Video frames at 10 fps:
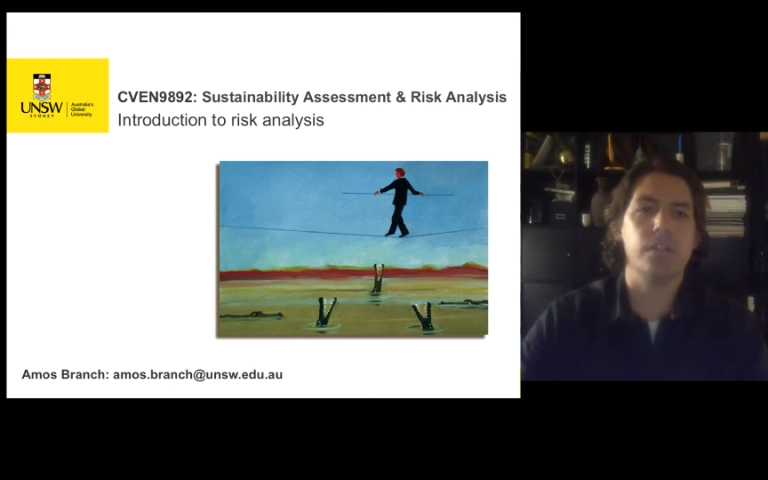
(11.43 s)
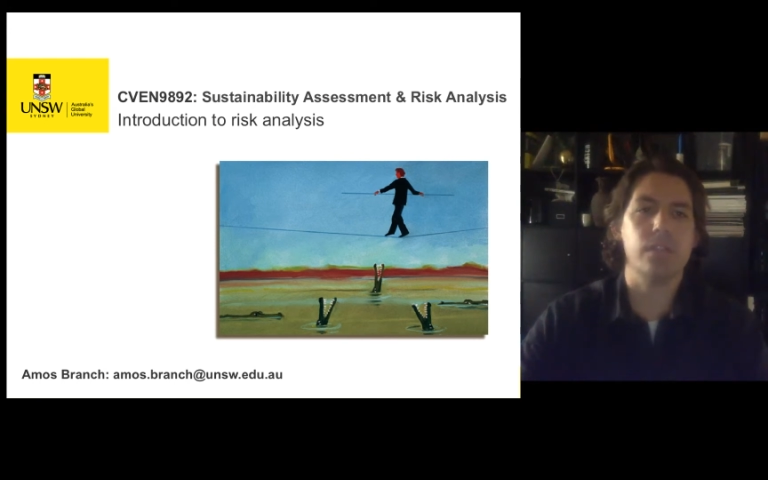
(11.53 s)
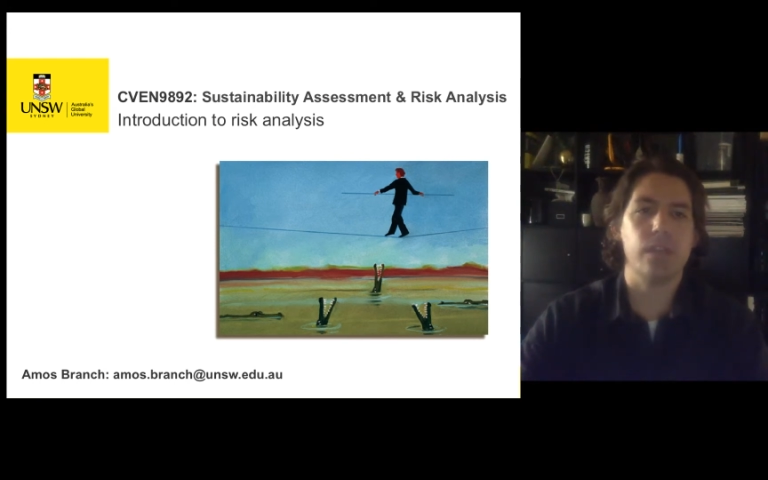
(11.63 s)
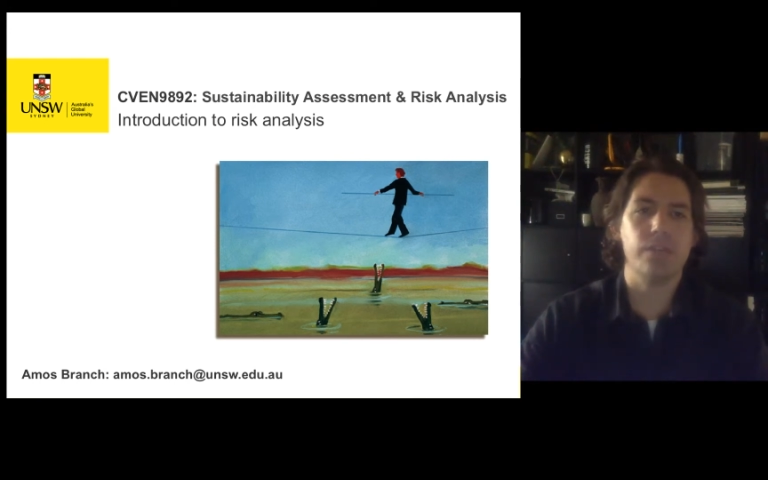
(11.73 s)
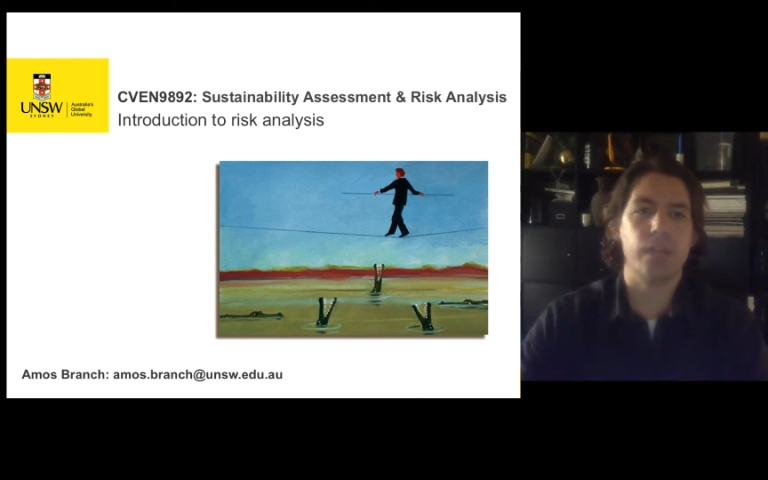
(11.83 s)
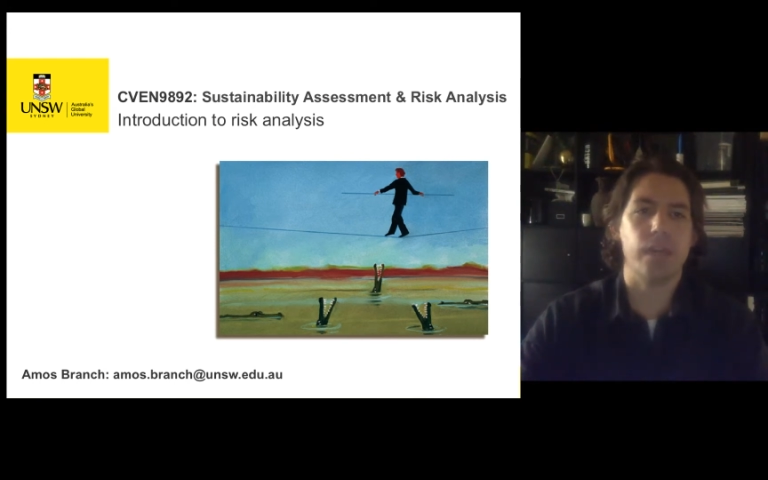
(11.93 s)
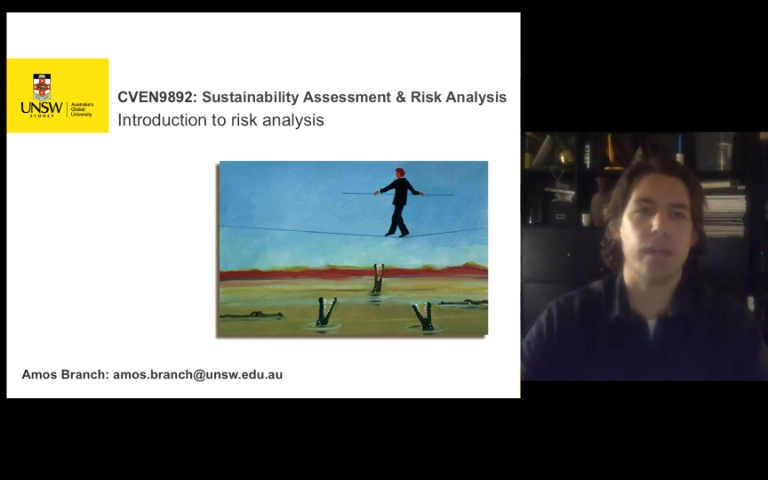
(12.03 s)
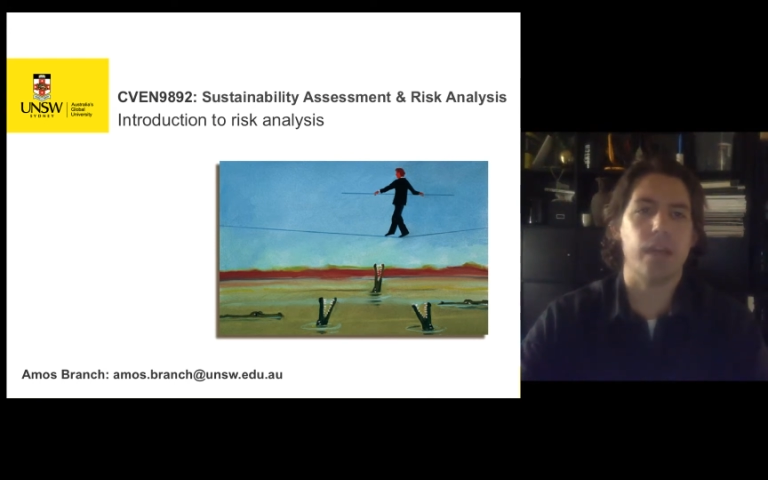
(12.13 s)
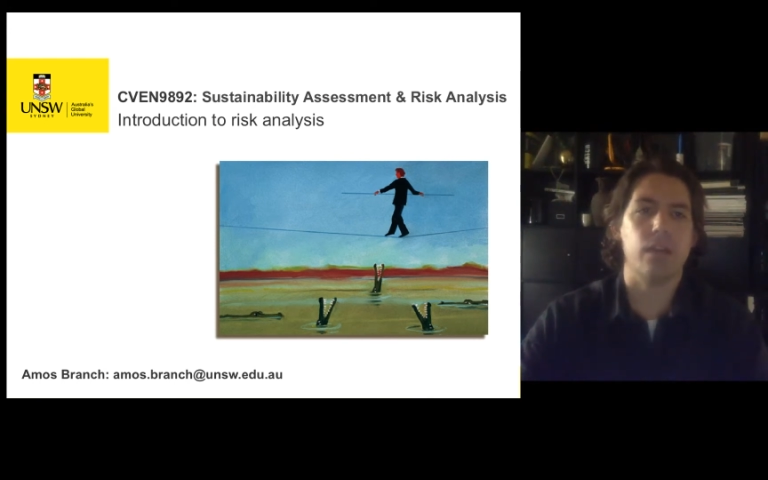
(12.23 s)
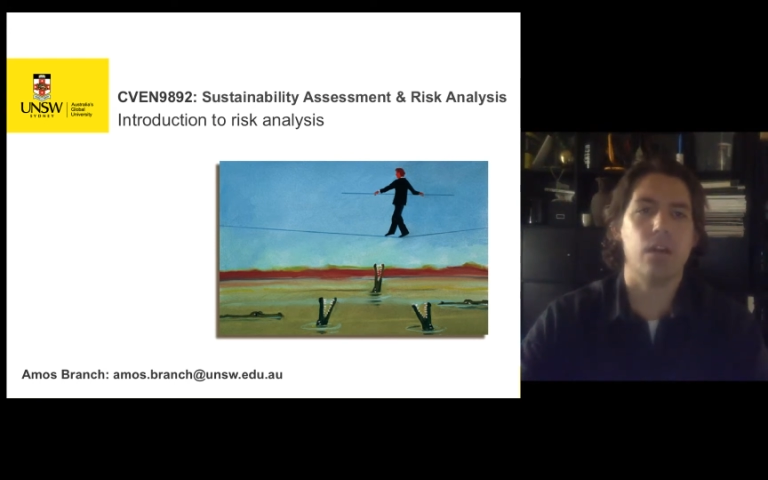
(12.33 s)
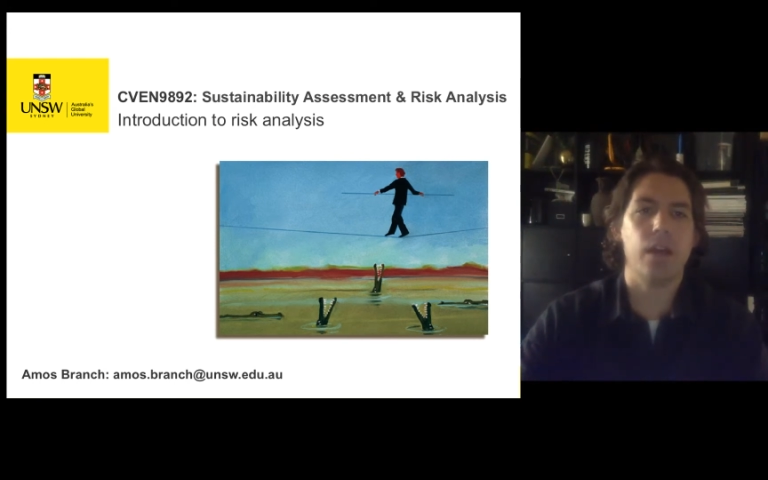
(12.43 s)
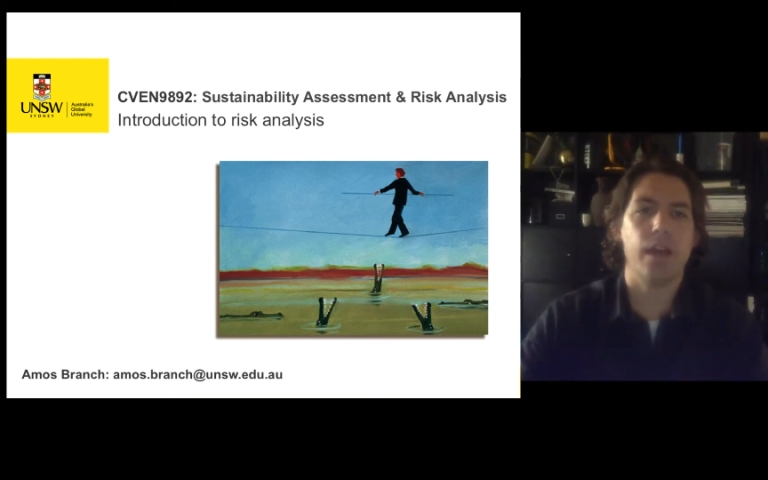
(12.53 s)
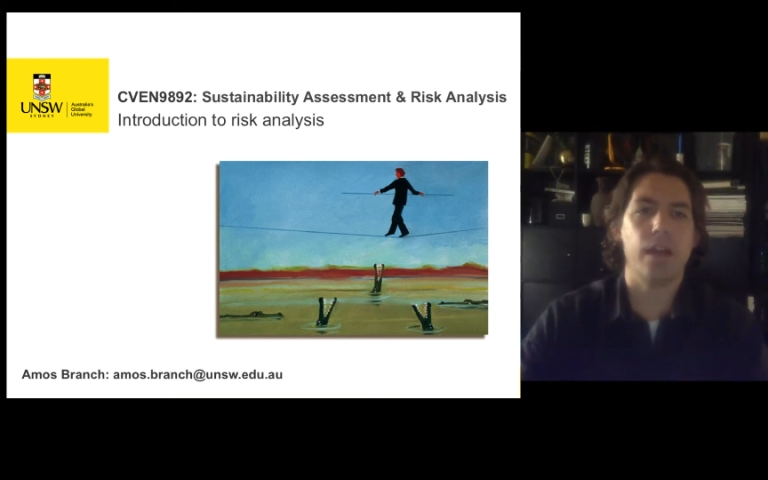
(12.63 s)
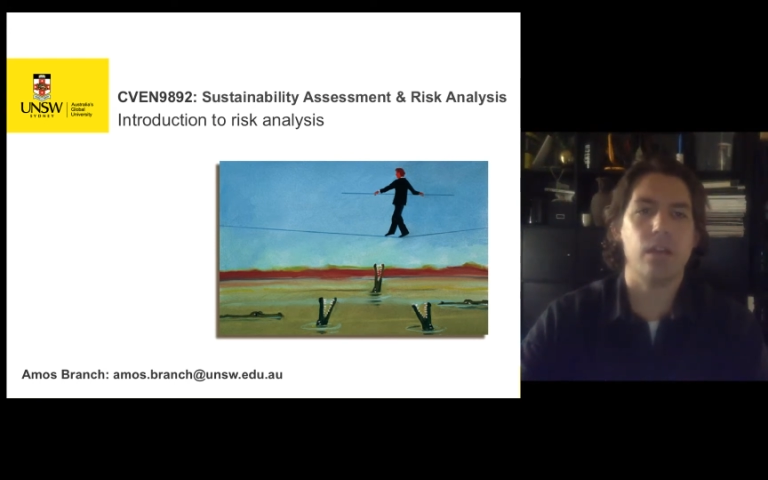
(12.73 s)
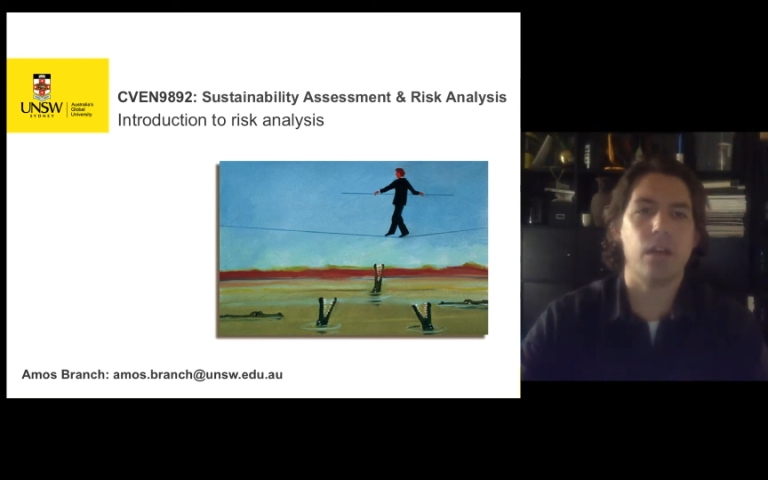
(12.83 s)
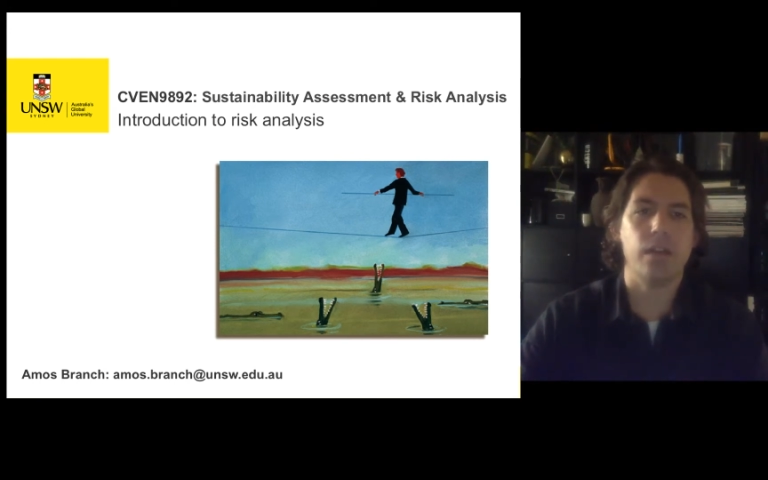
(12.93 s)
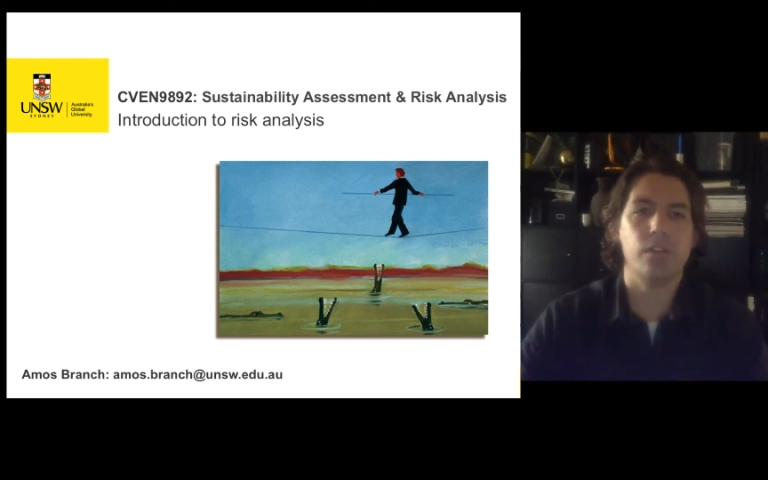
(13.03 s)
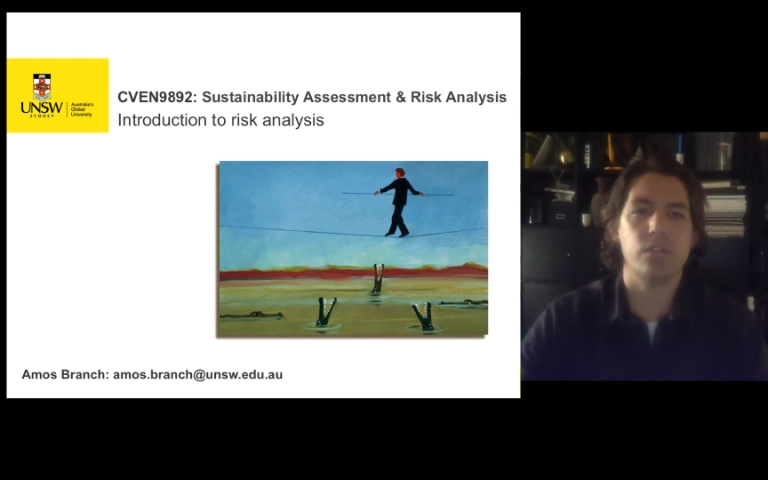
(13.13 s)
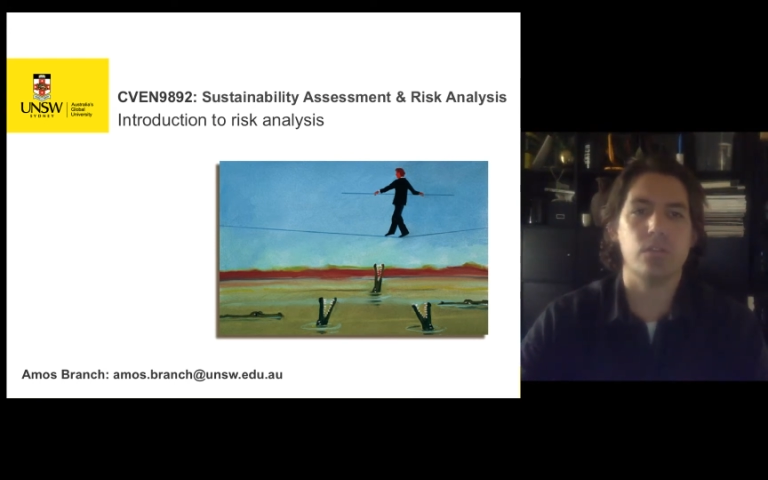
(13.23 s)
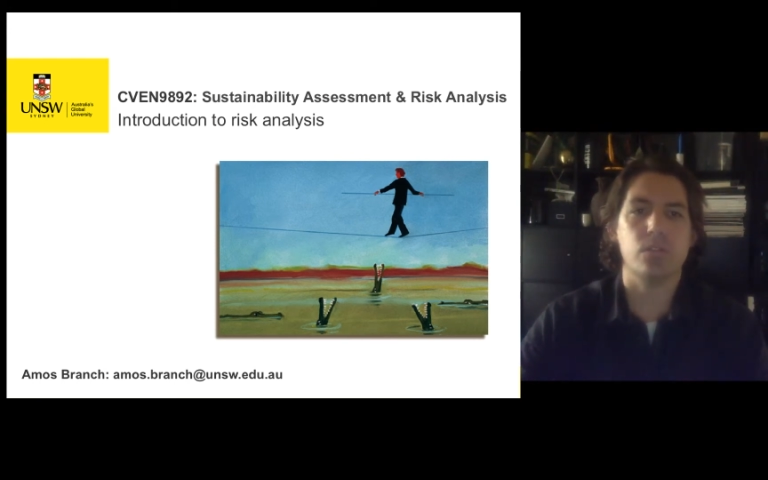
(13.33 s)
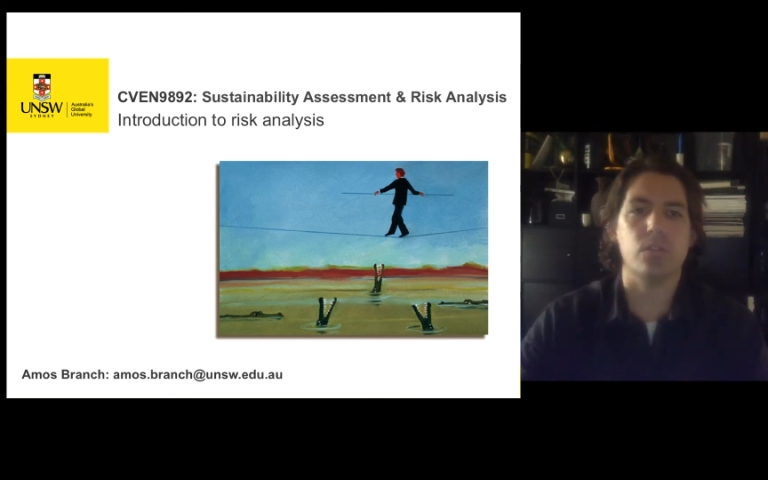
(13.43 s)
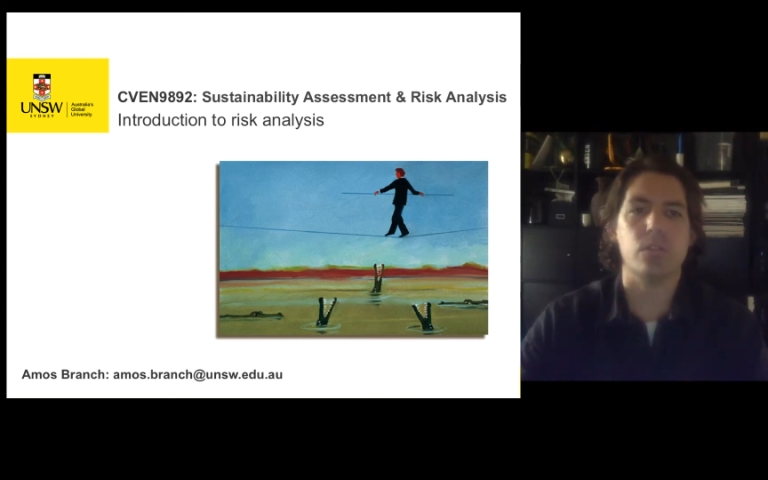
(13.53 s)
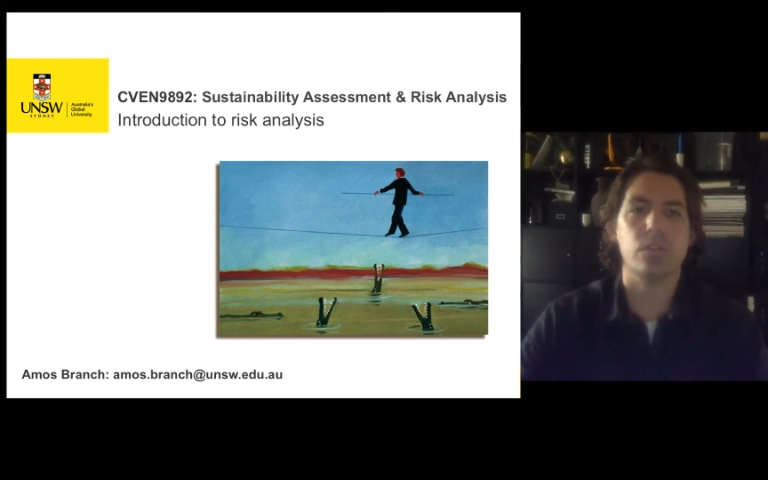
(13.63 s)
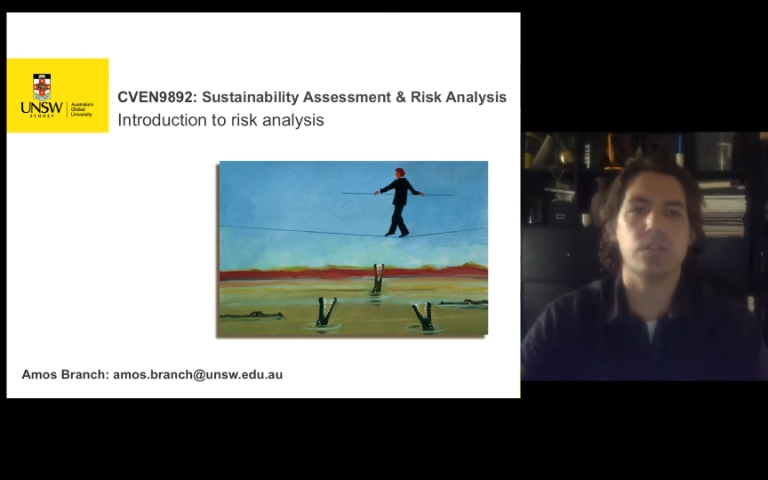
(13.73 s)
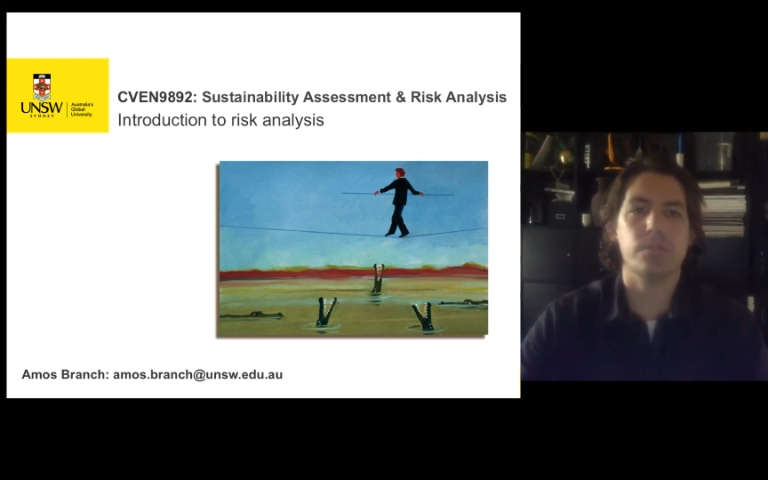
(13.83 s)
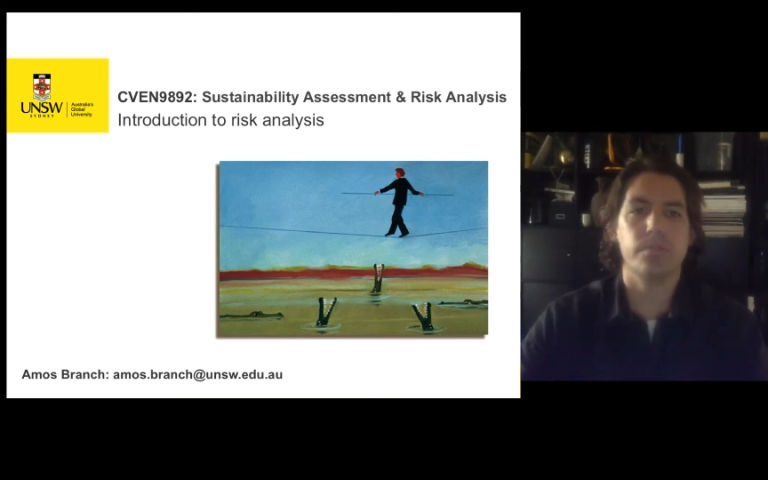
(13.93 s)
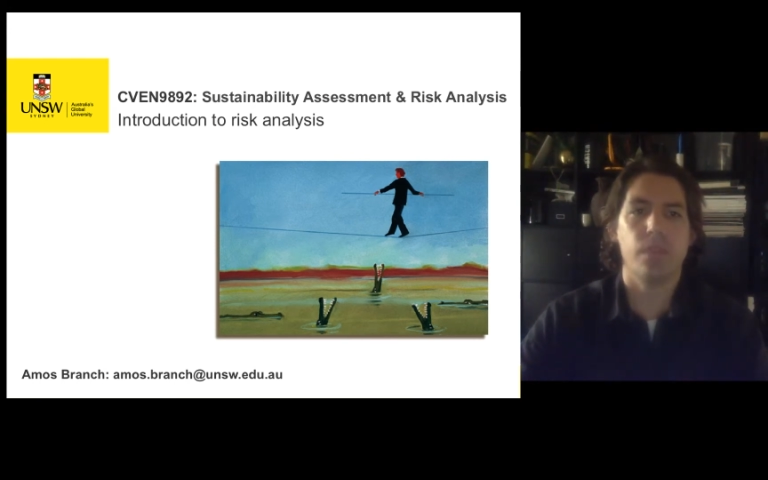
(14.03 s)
CVEN9892 course.